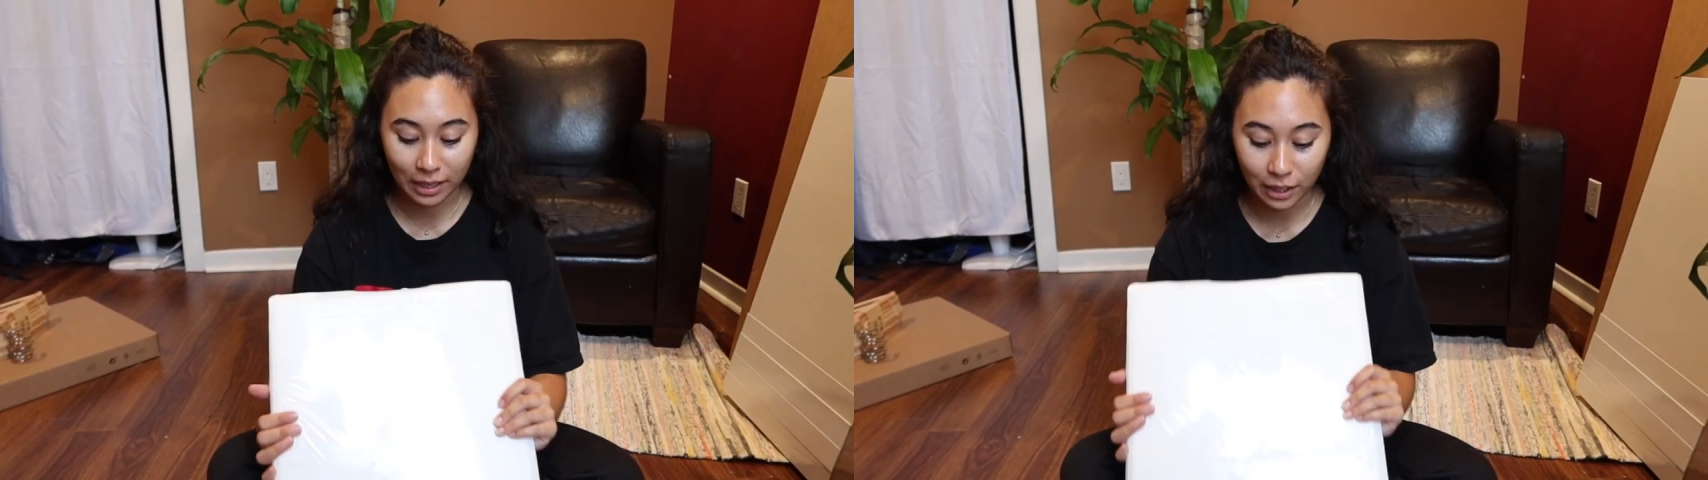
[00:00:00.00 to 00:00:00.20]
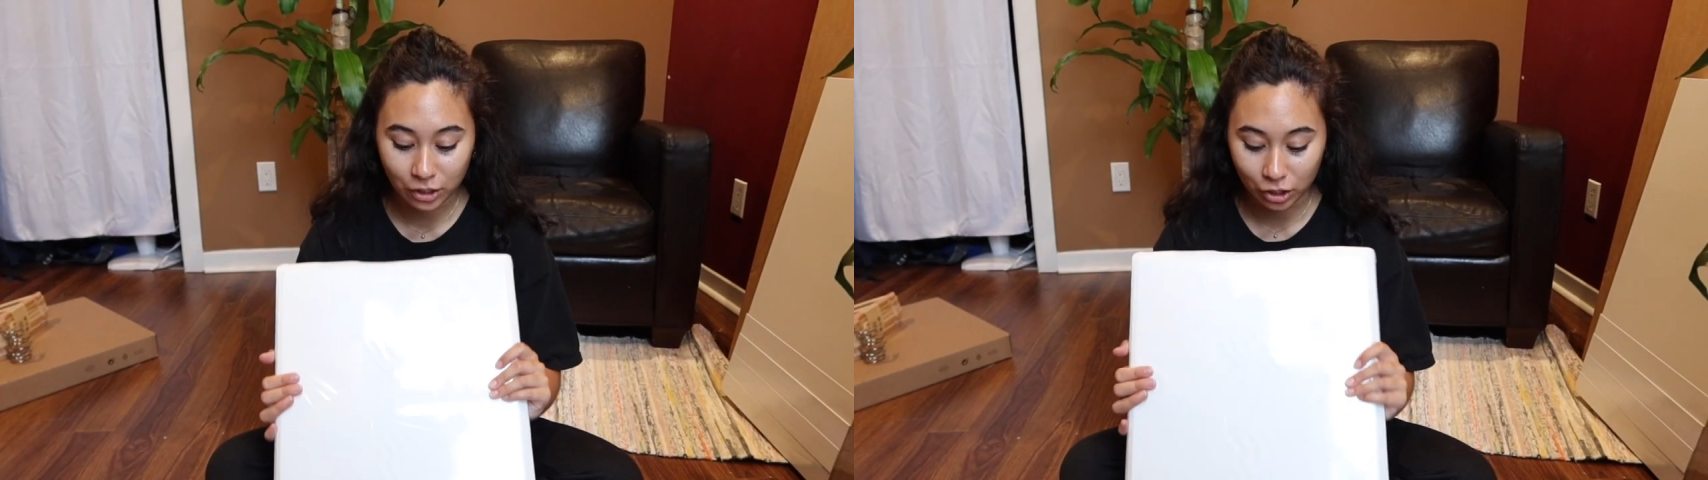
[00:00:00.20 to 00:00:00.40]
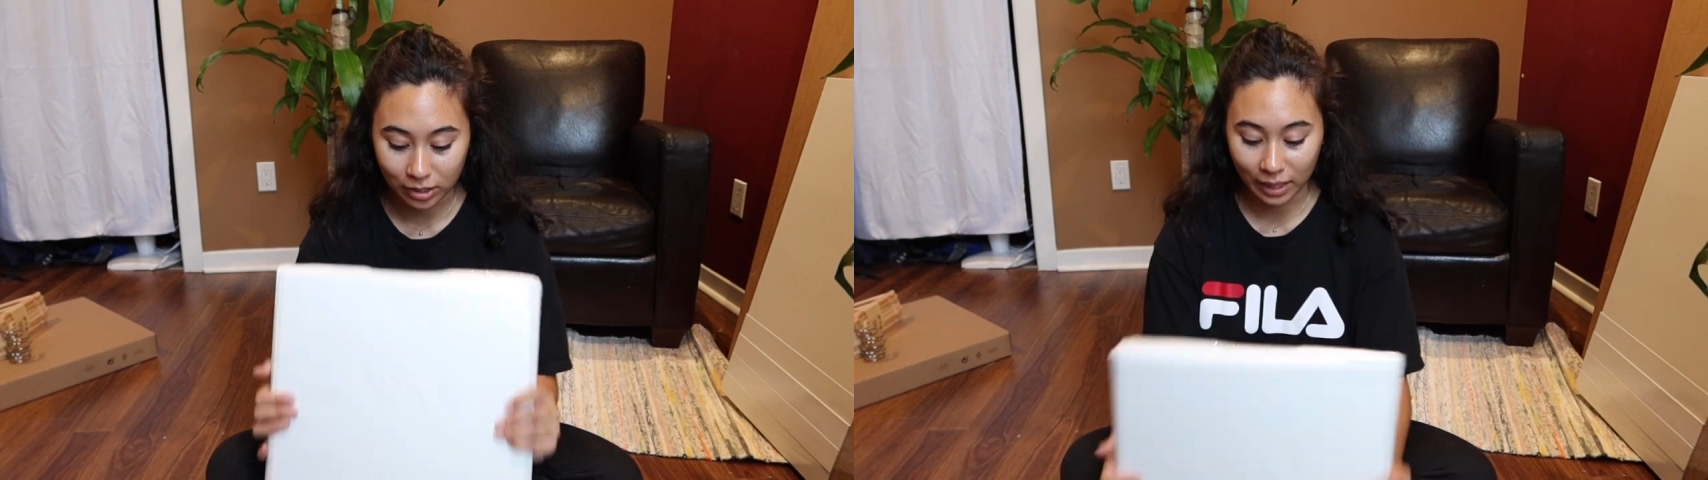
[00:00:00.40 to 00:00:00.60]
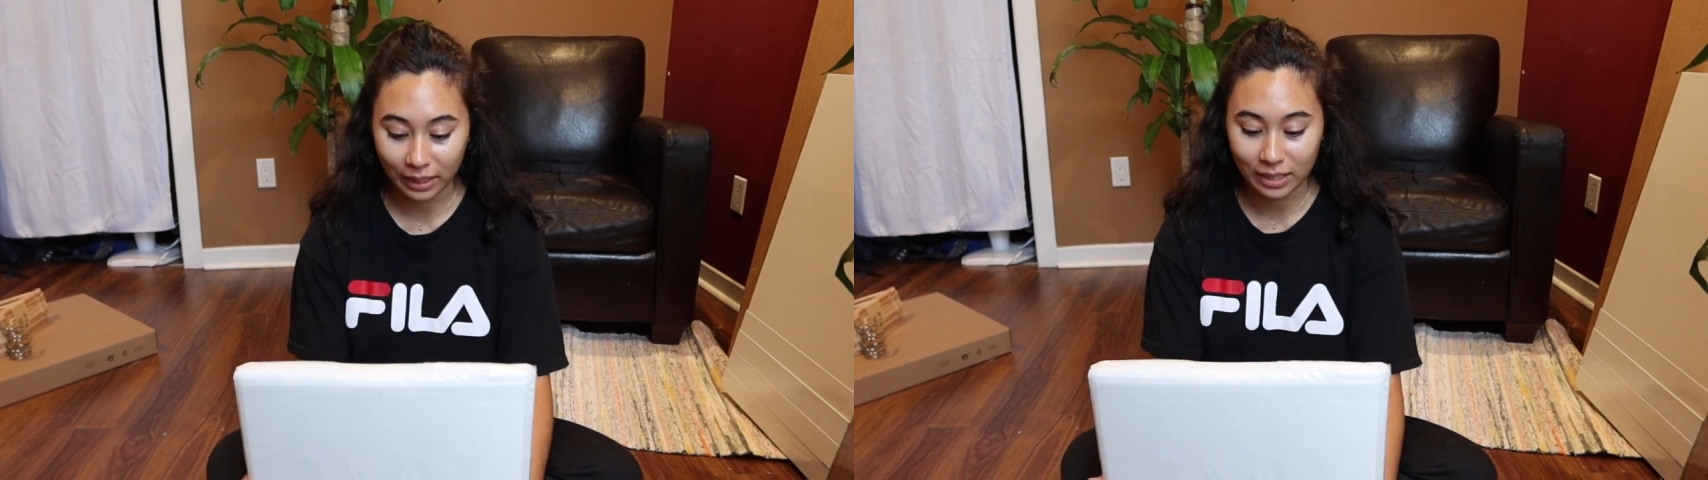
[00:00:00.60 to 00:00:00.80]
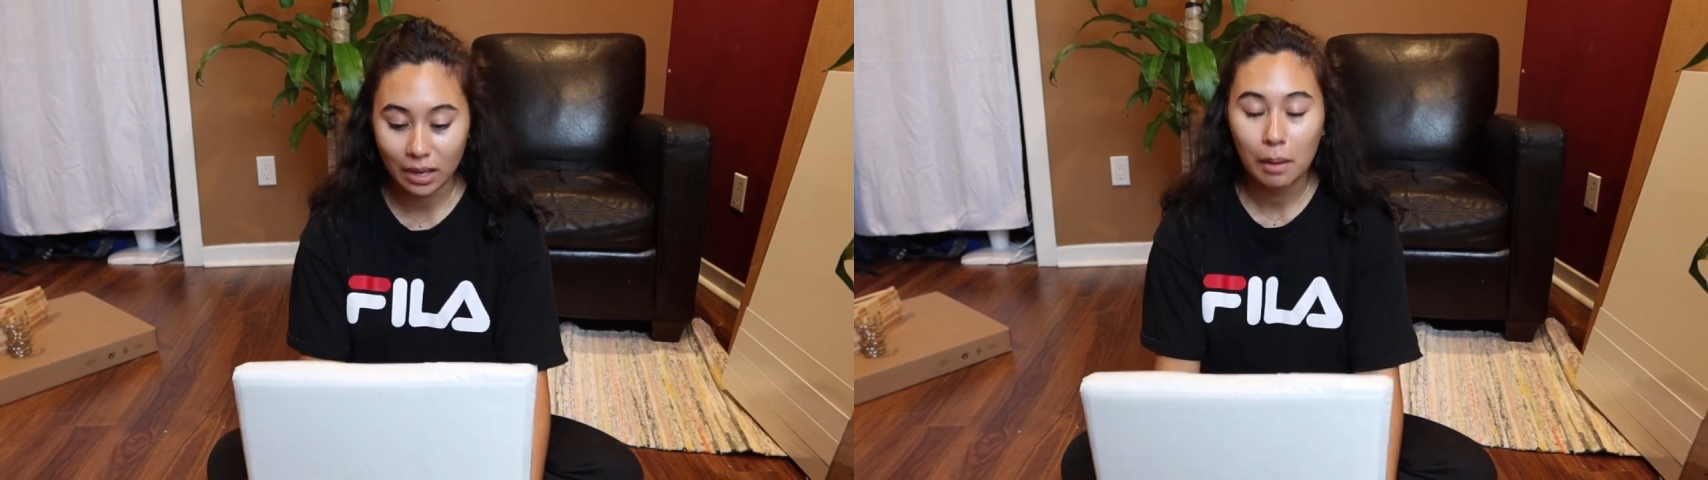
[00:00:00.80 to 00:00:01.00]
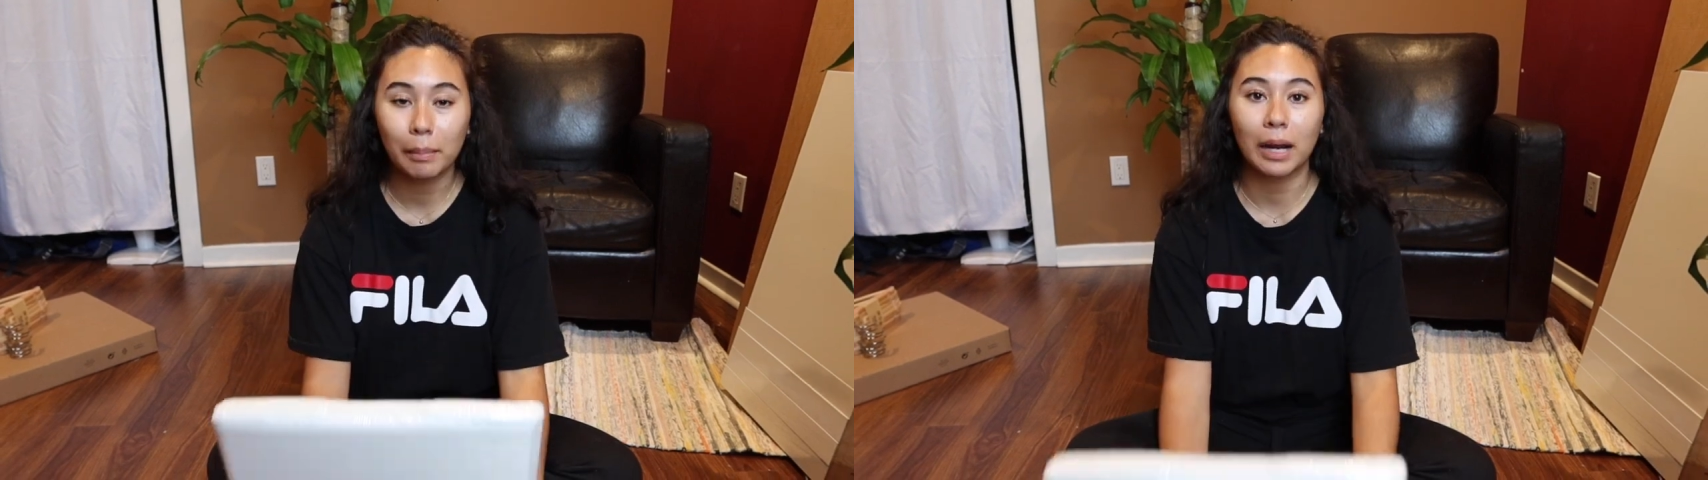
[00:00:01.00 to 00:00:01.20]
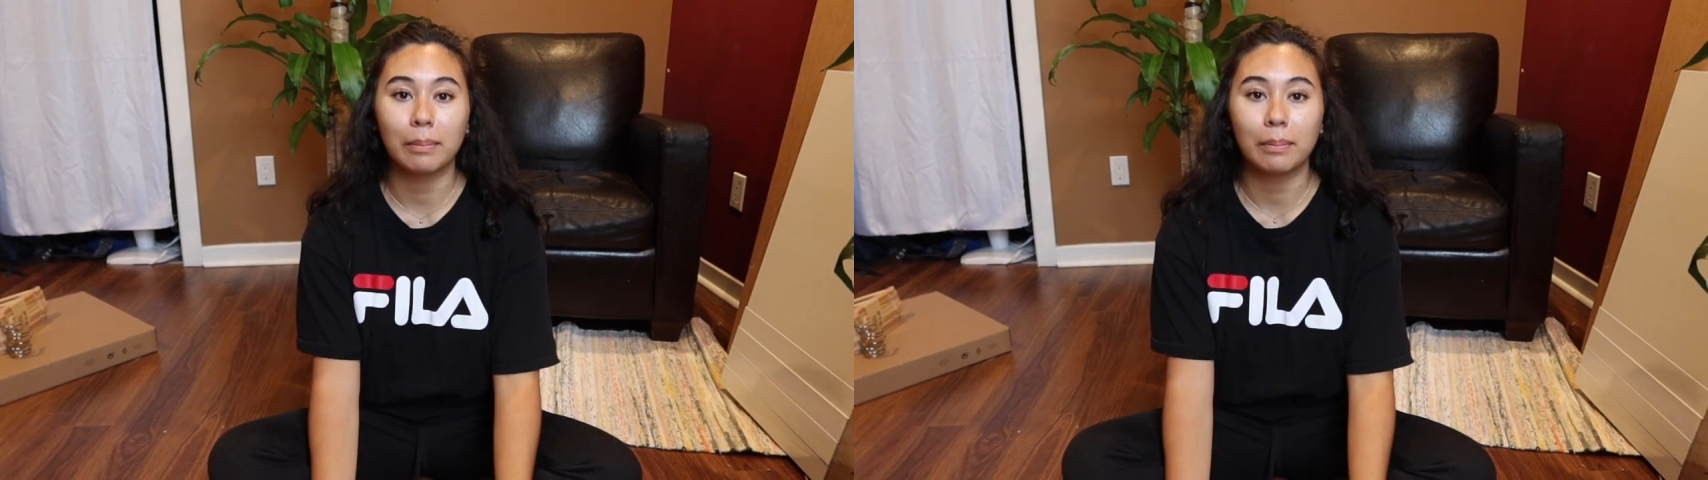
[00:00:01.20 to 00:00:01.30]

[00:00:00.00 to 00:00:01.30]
they look just like this, but